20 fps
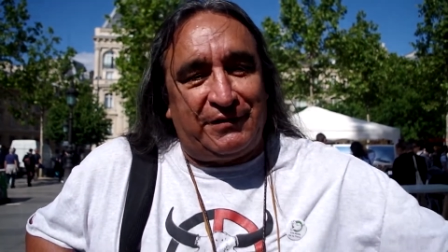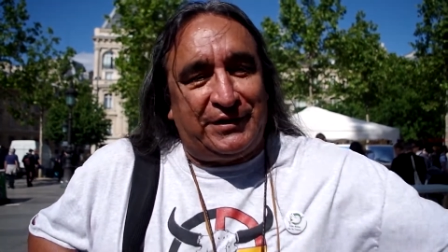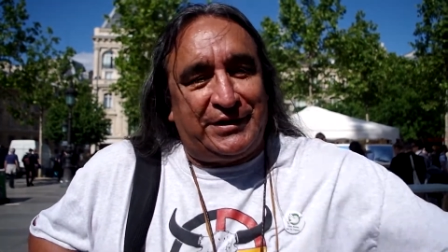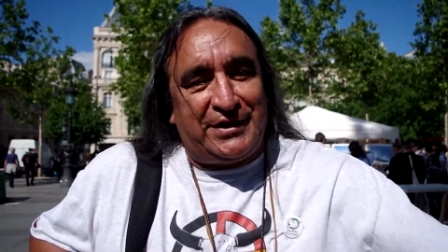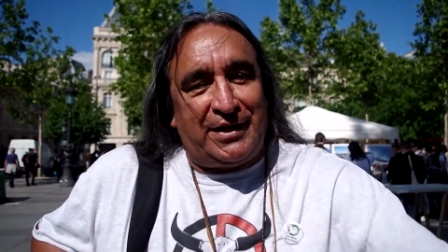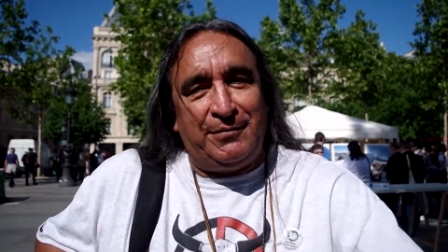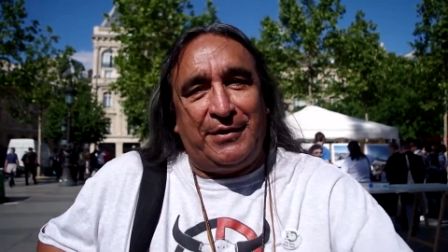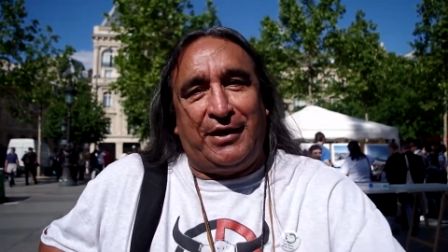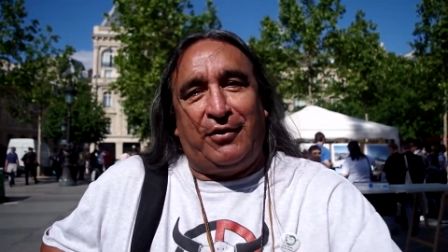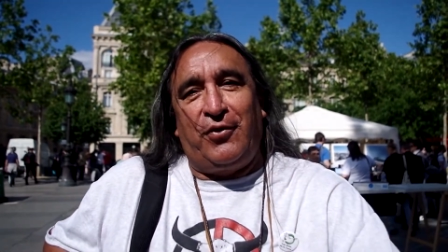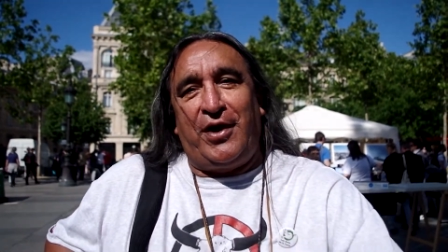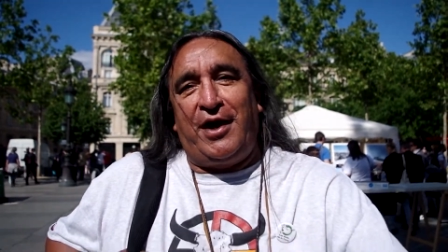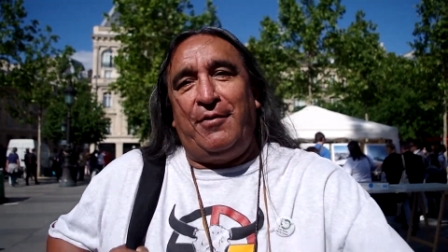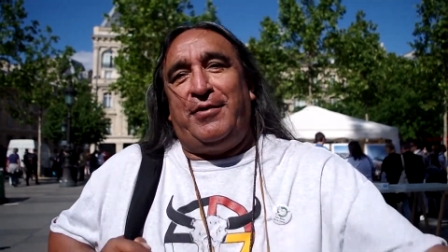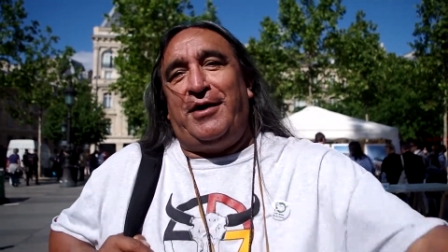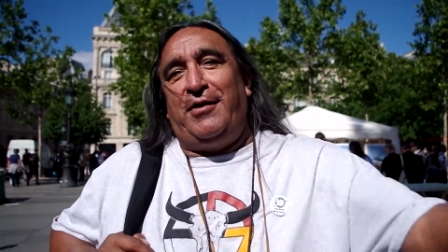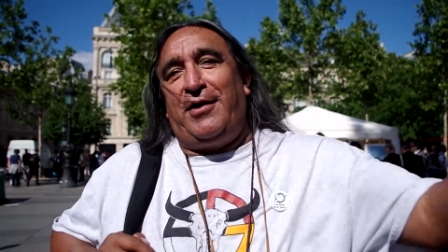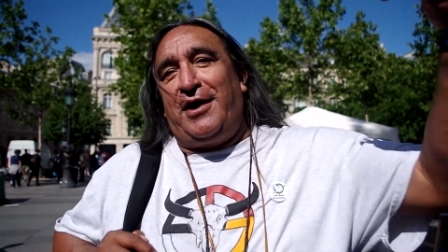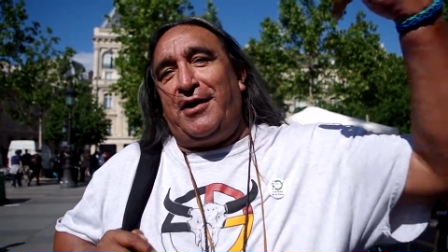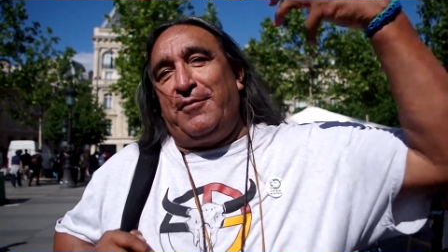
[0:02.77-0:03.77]
Every time they
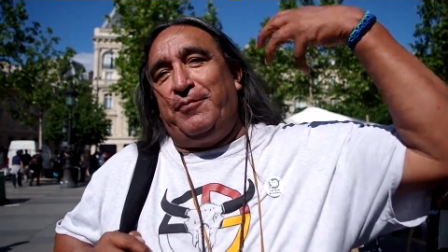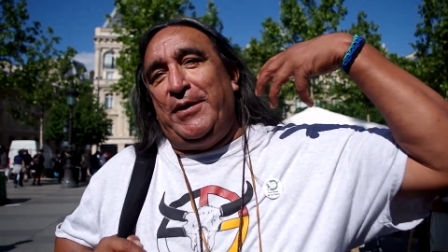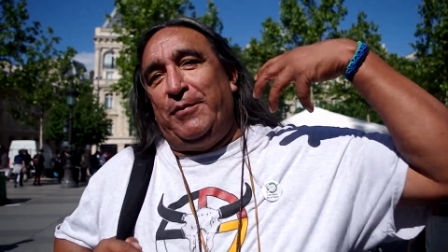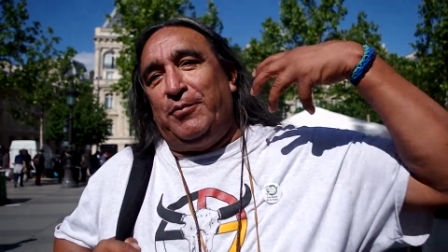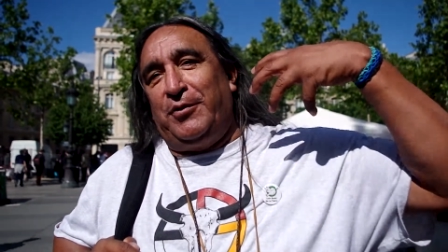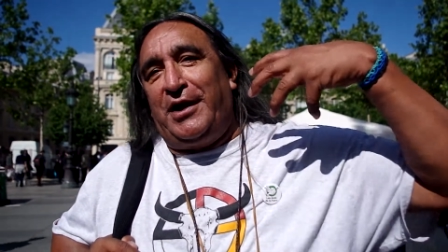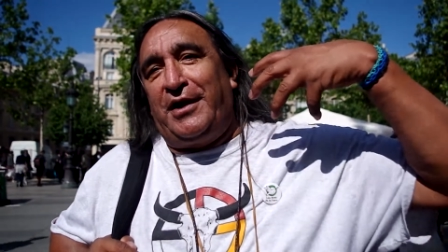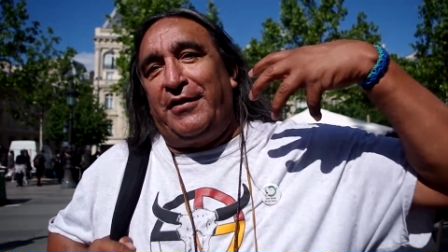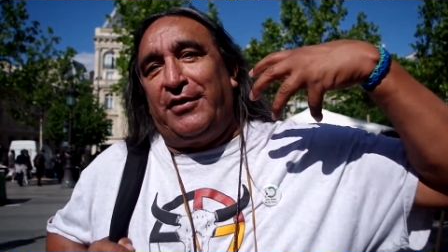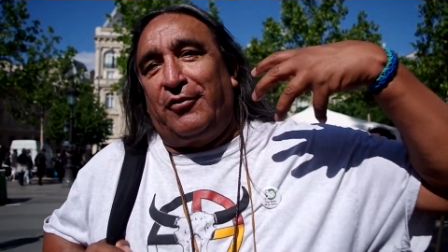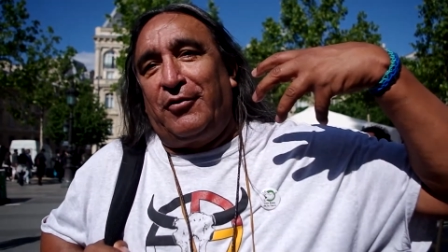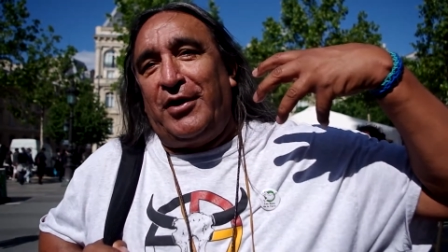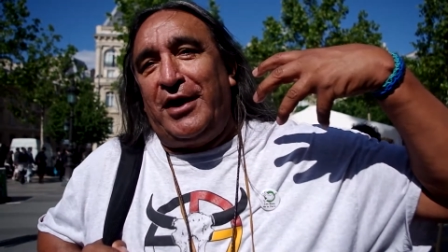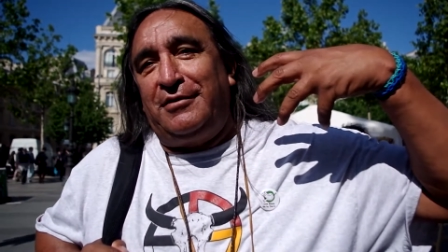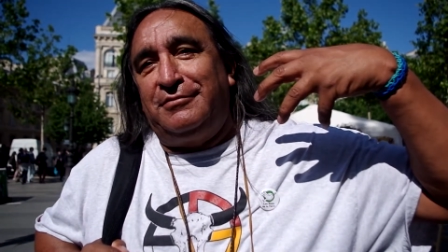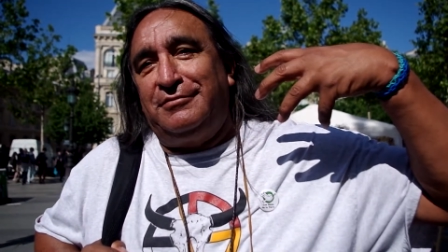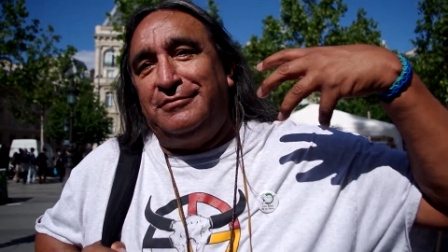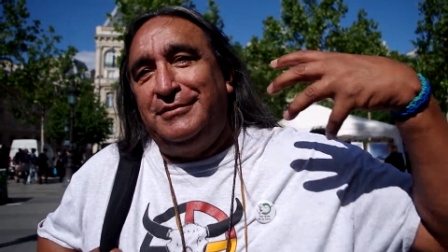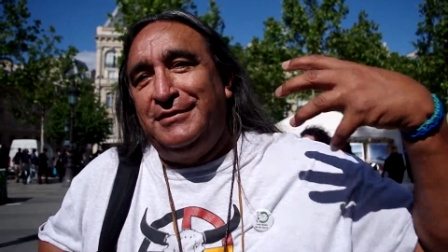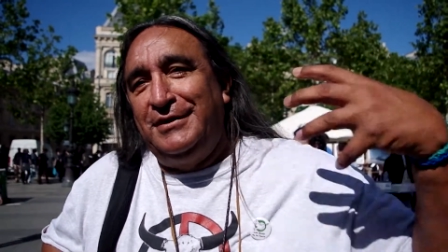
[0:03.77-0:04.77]
grab our people out of the
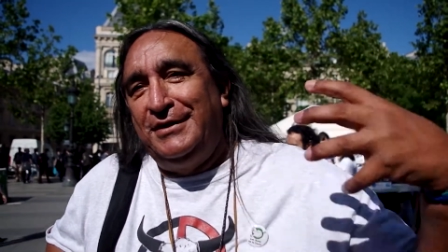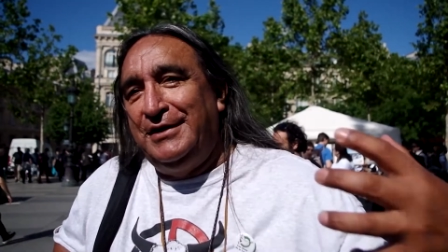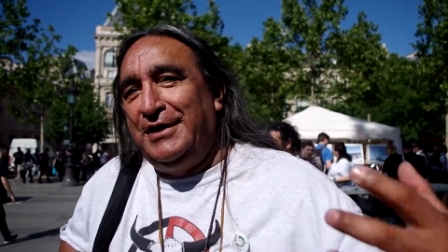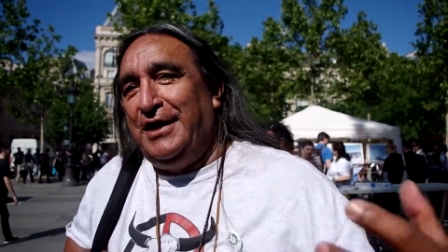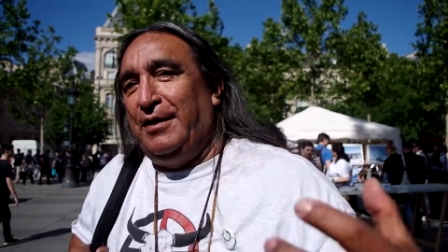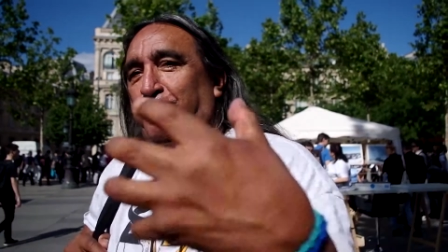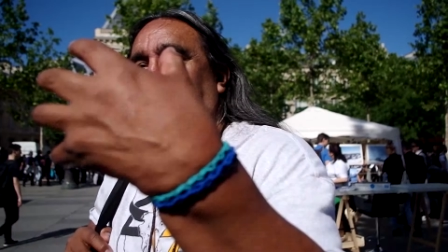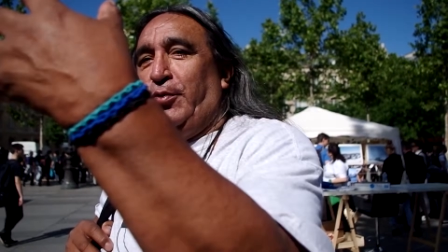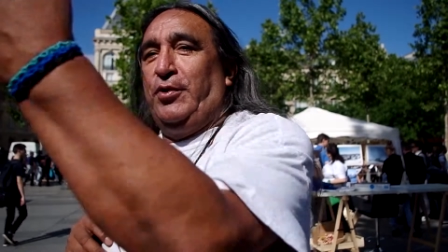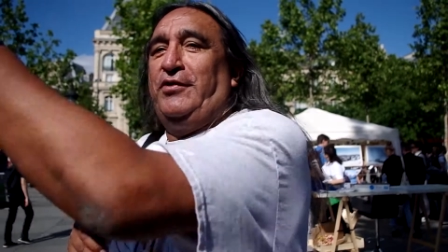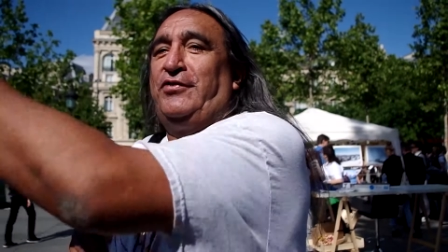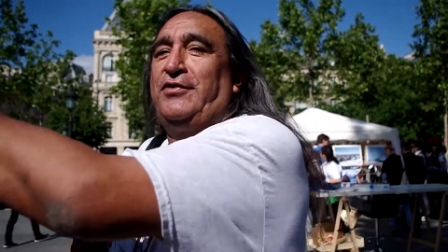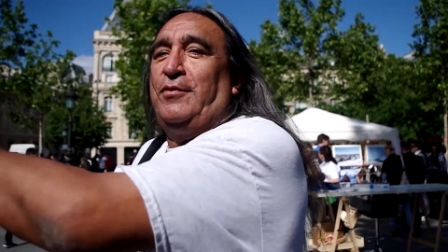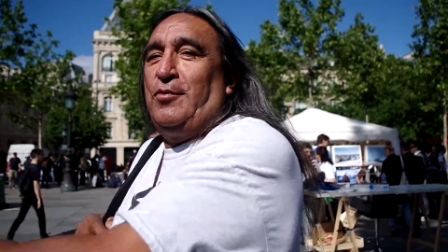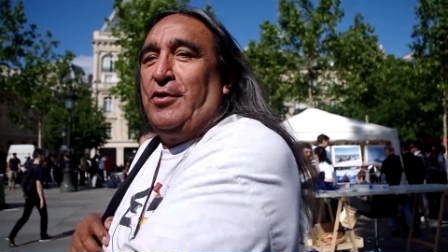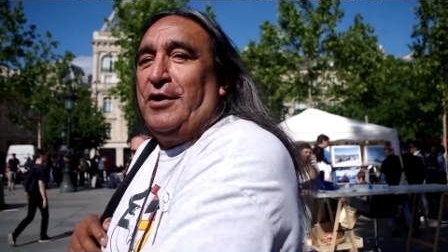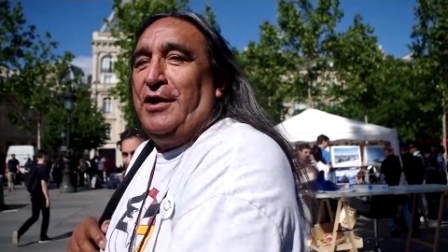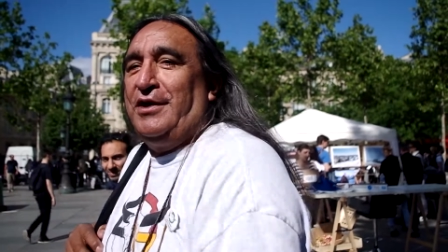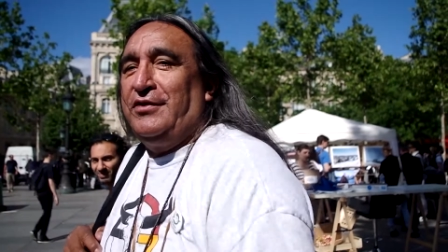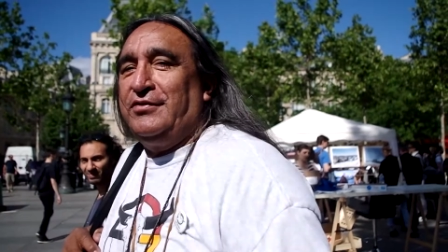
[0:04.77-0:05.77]
ground and put it
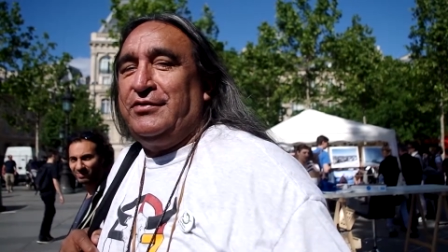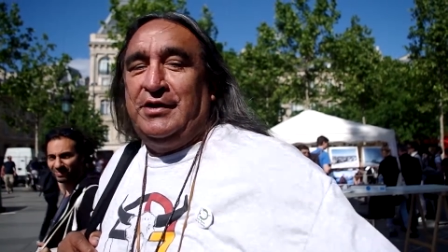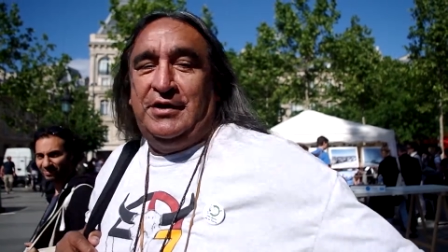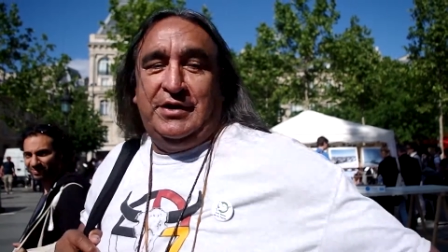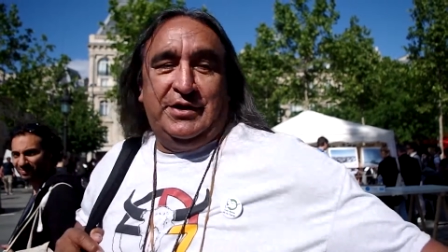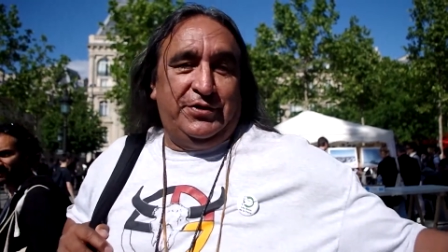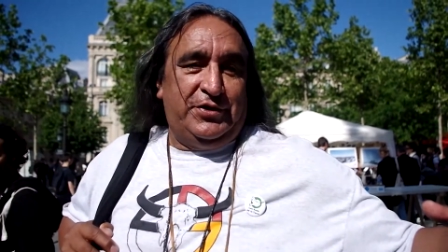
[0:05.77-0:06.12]
somewhere else,